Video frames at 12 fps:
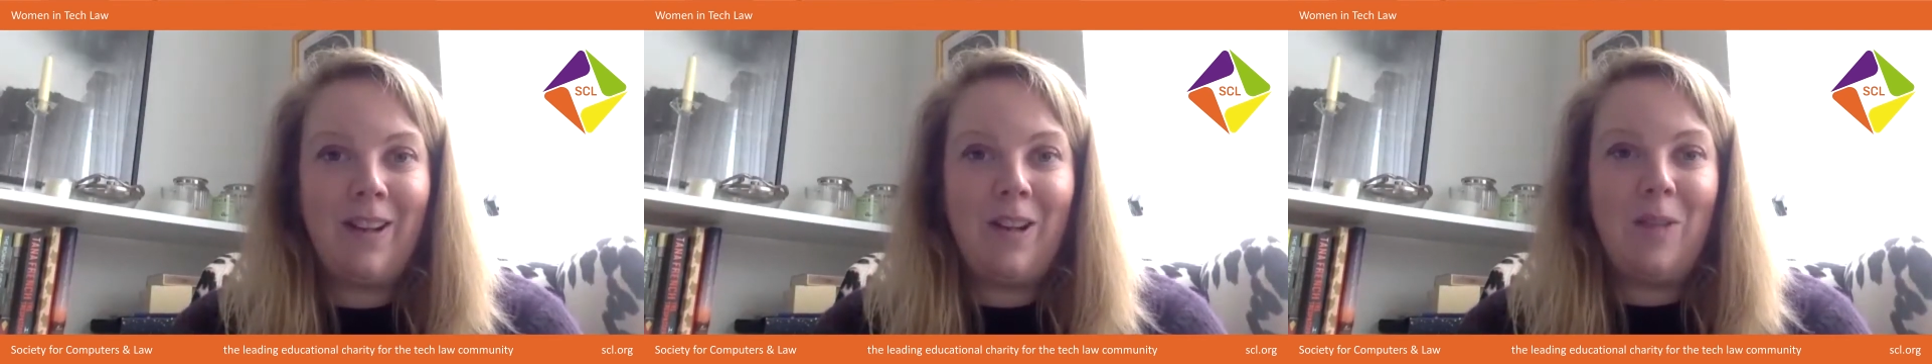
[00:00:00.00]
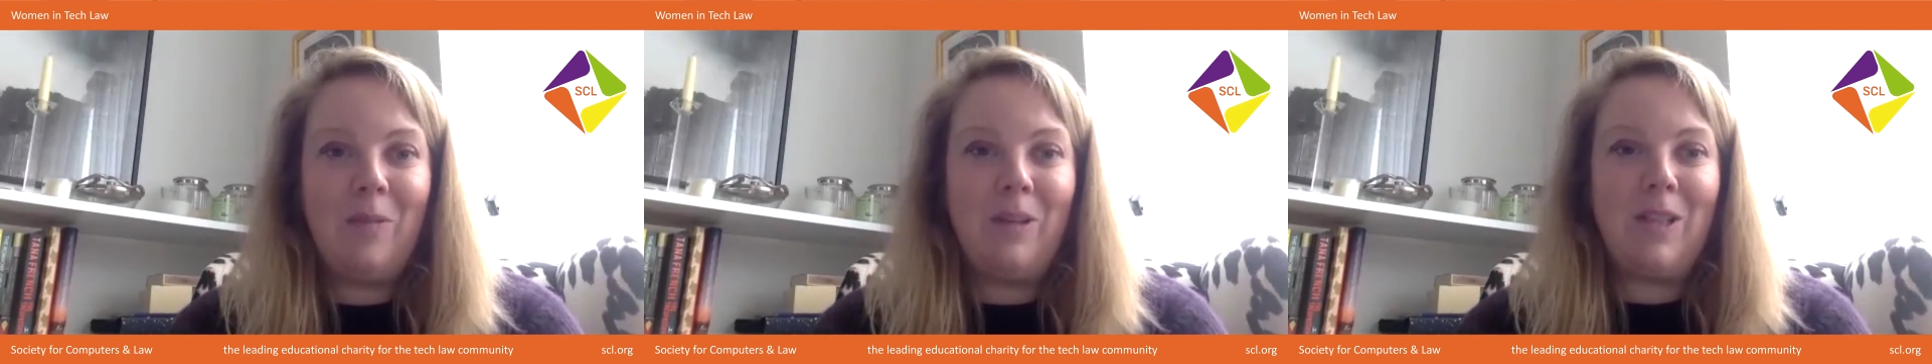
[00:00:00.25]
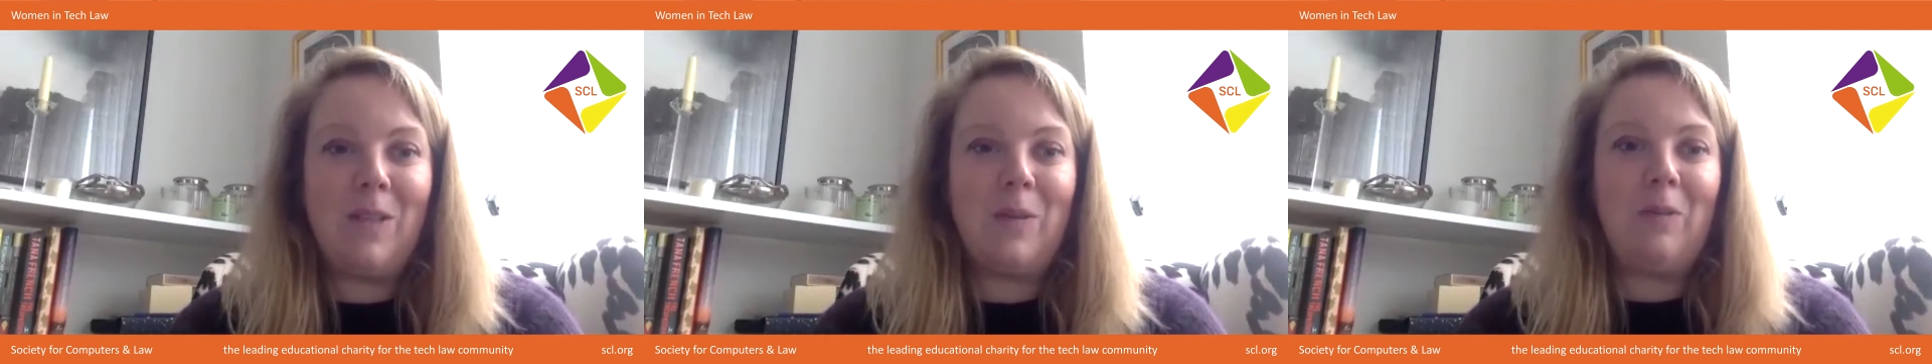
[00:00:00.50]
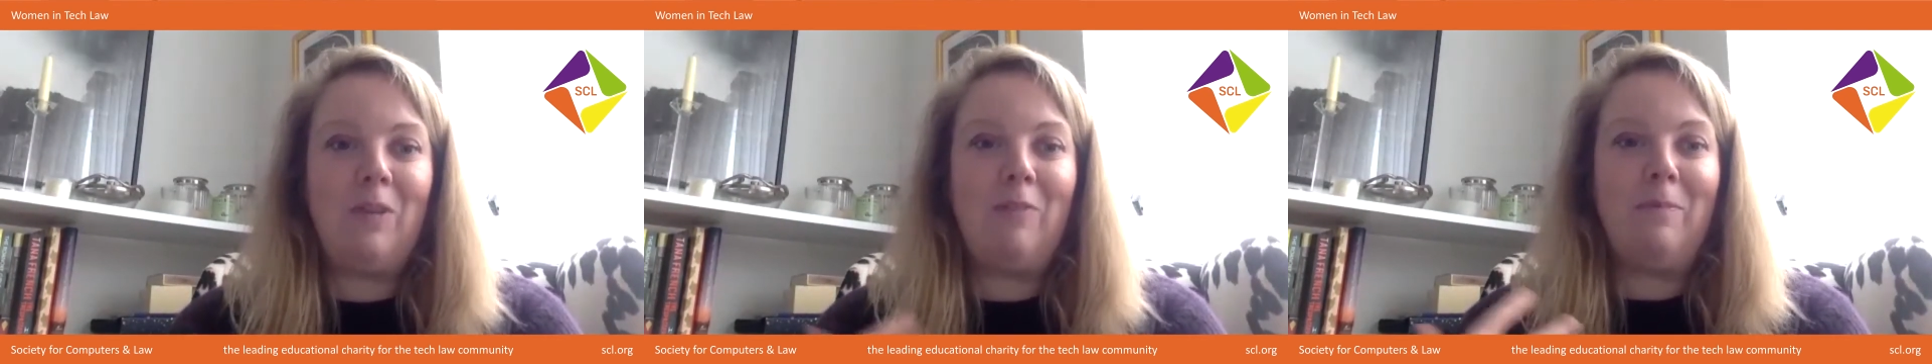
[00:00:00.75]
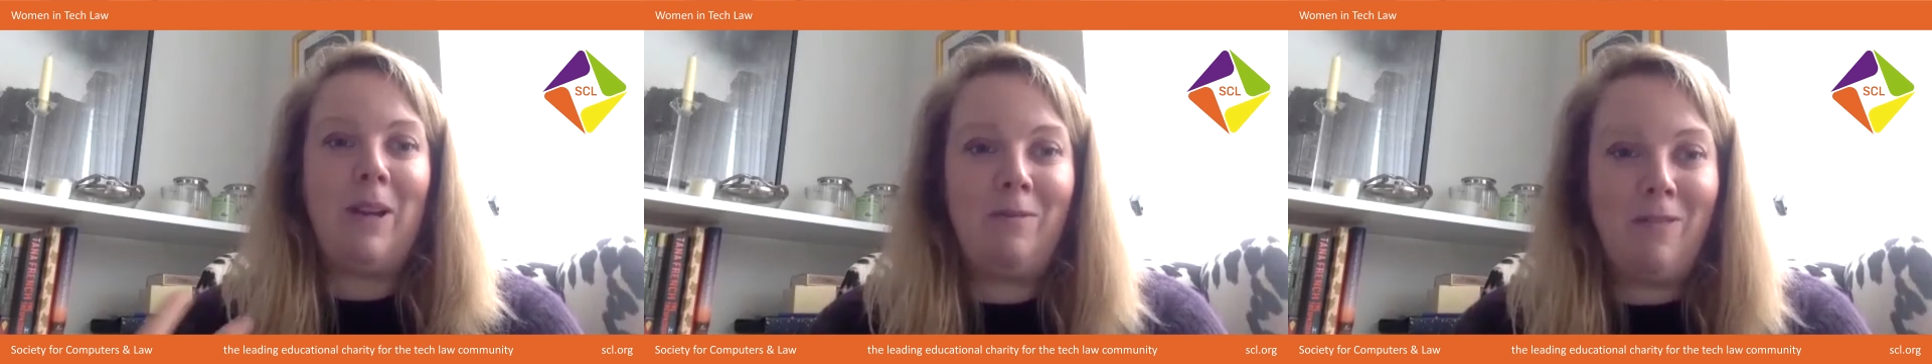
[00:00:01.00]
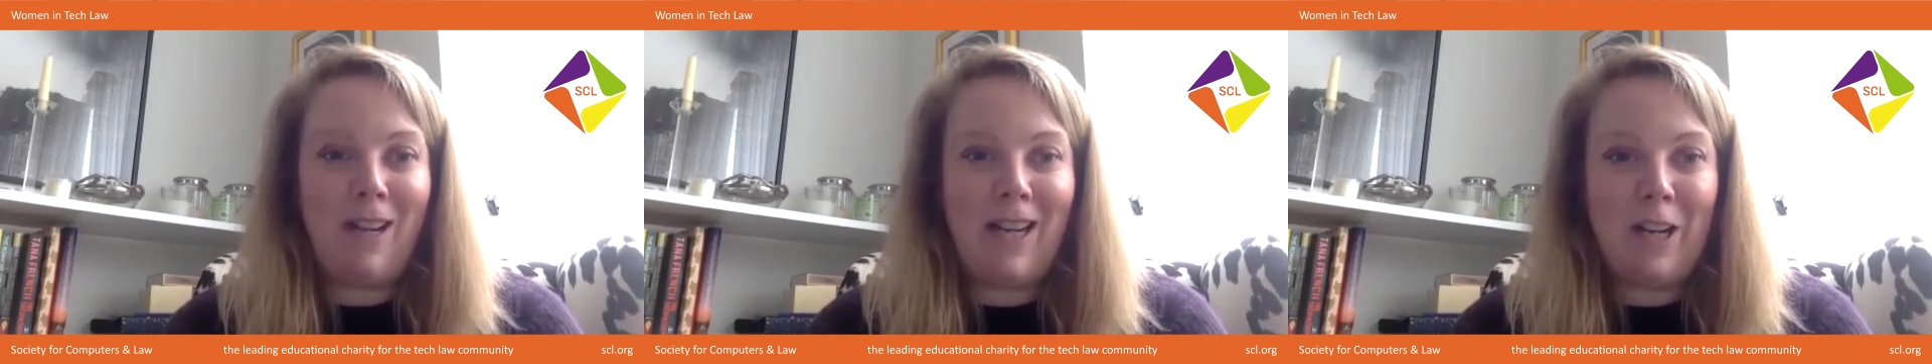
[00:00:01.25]
which is where we've been
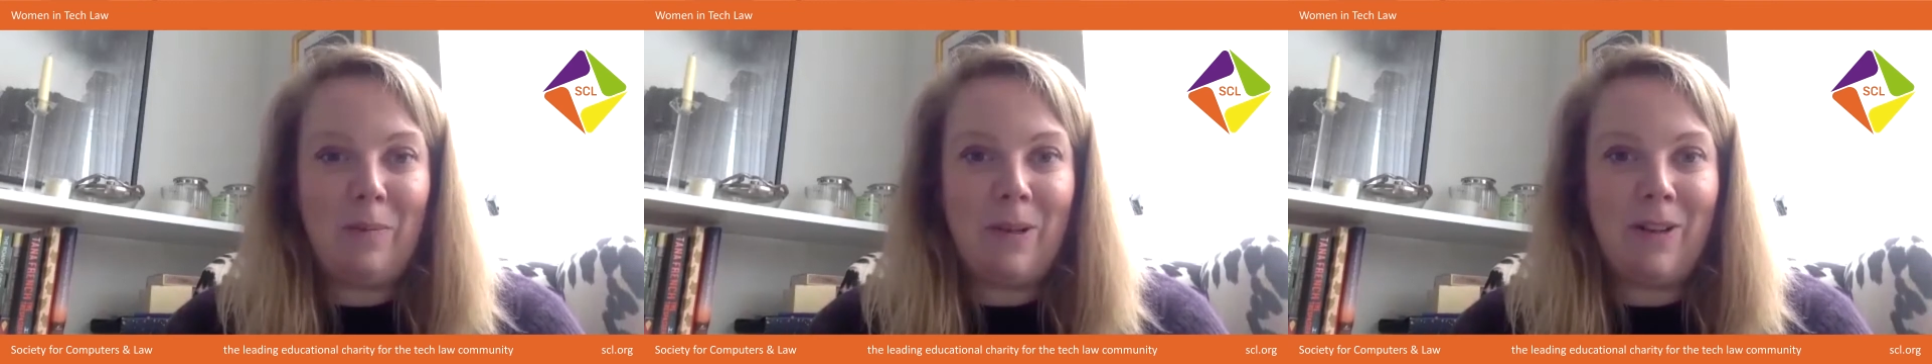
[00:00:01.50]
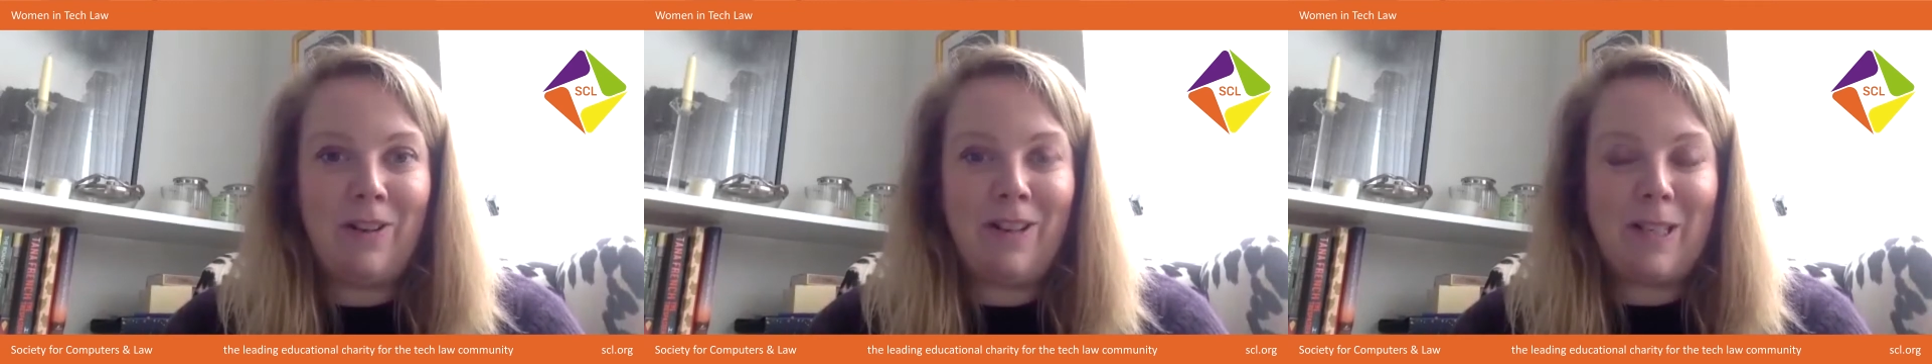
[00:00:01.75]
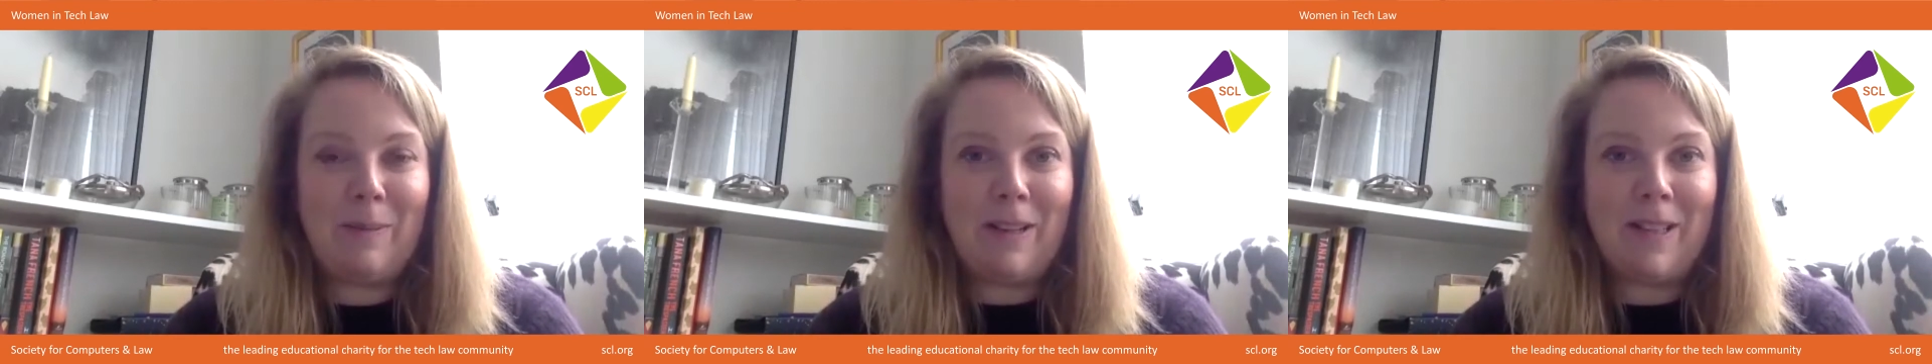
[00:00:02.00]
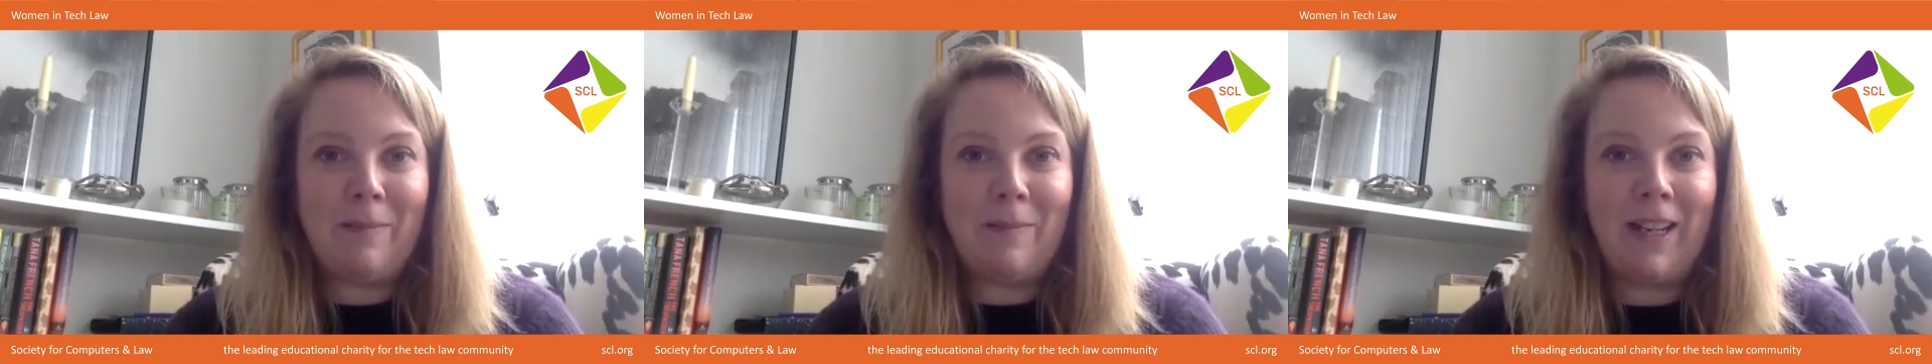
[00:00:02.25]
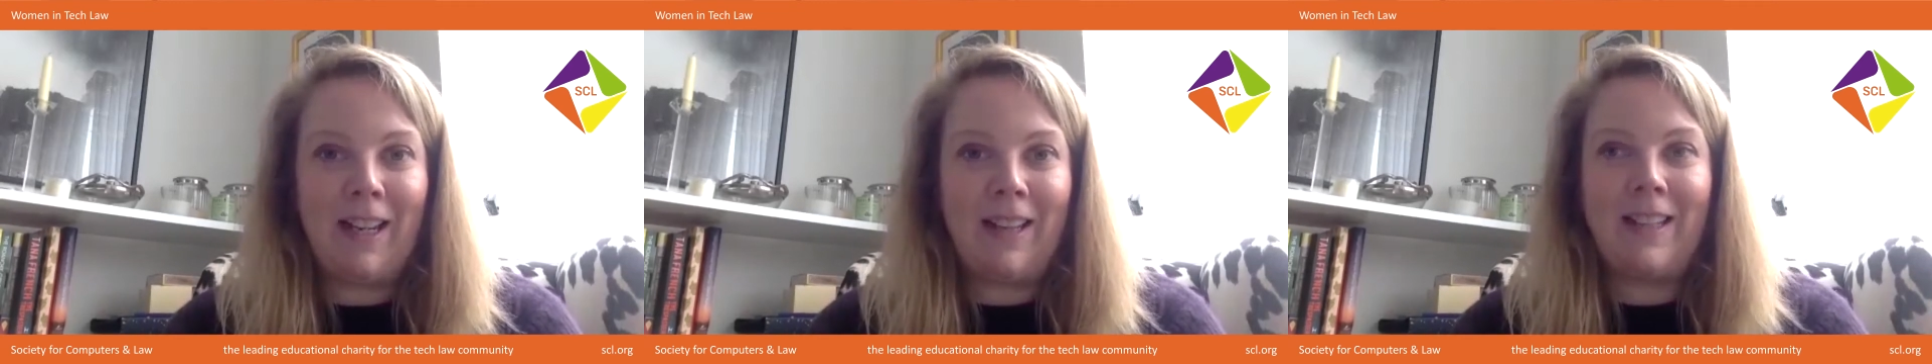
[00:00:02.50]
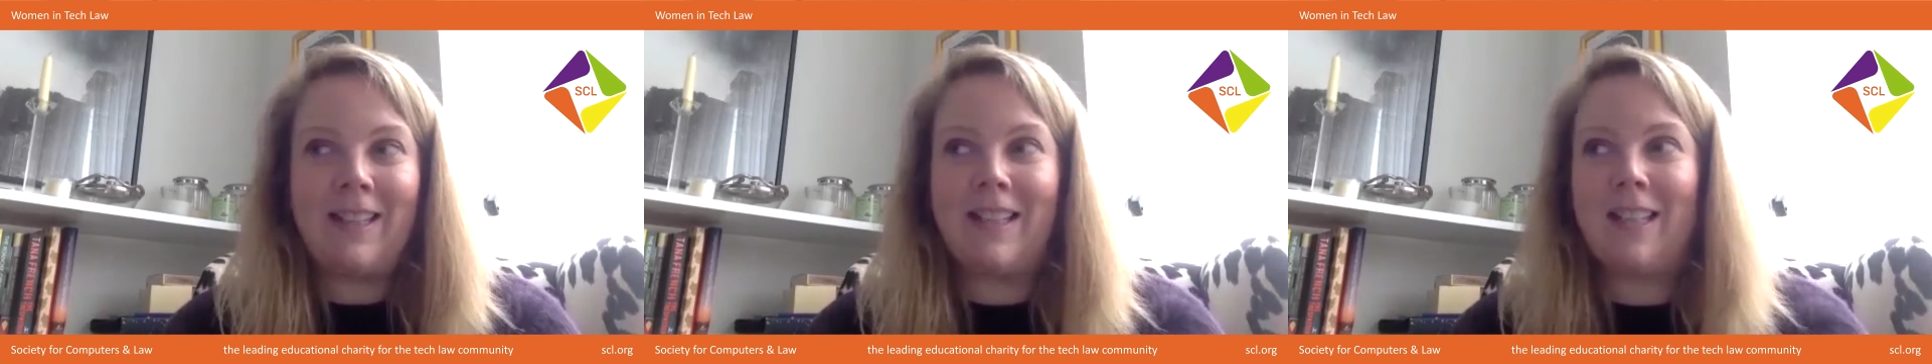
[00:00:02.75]
really open and honest about something, and
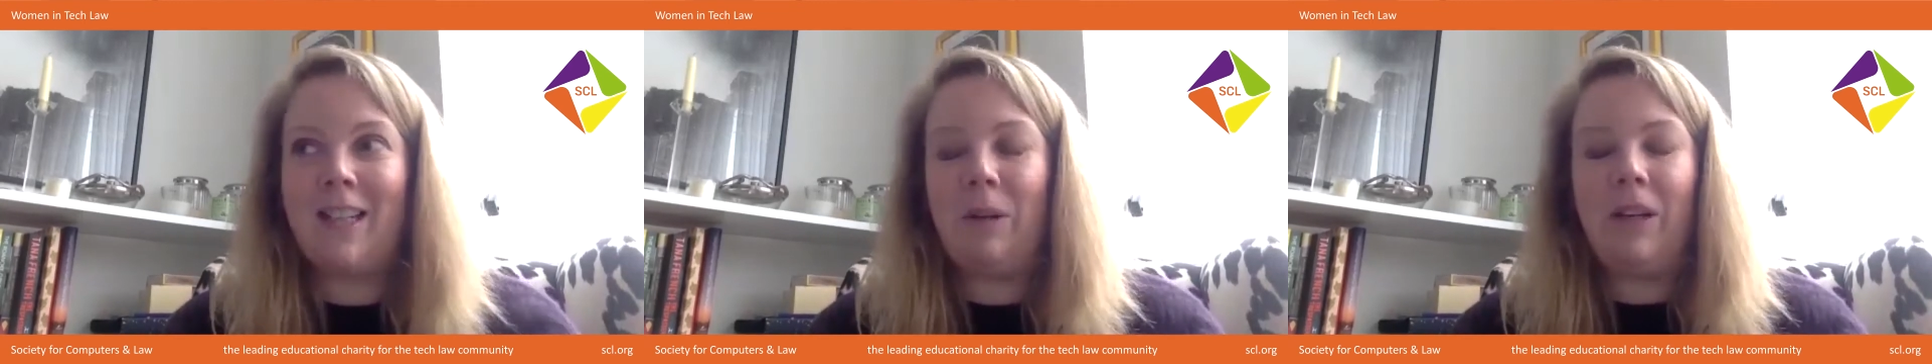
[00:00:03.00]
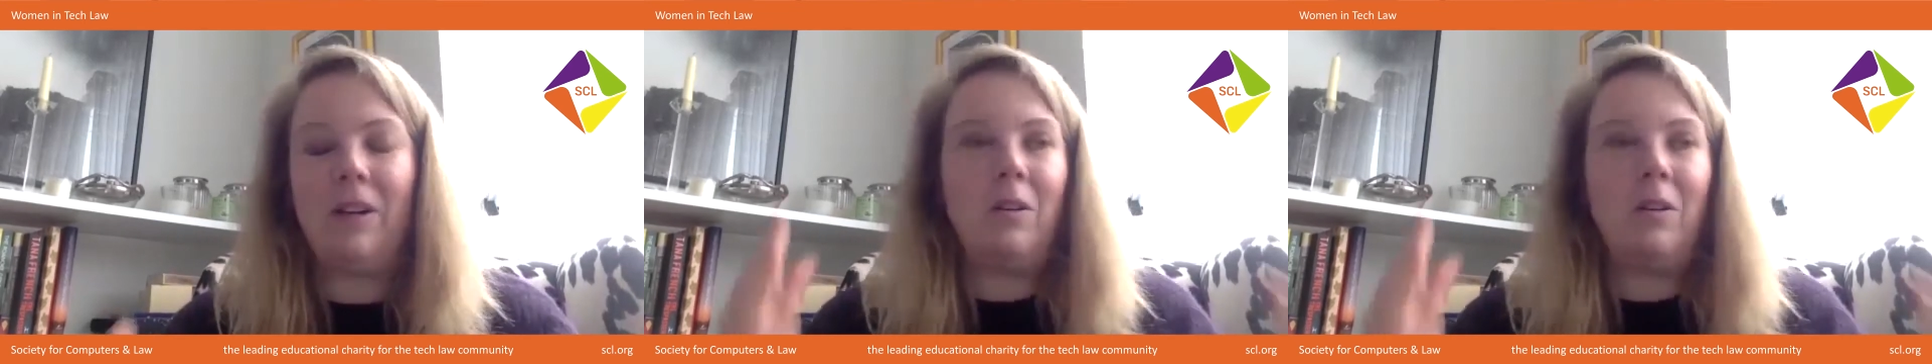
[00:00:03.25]
then suddenly we go,